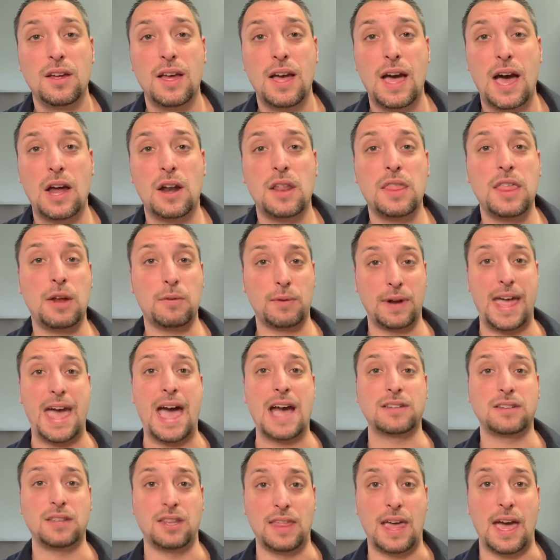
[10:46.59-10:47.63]
How do they
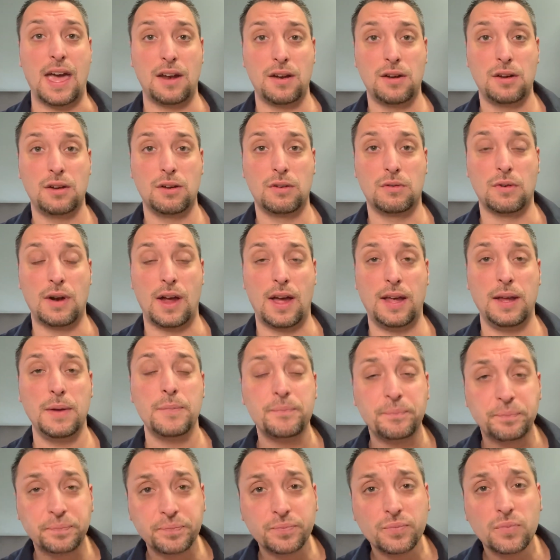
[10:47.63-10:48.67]
react to that, right?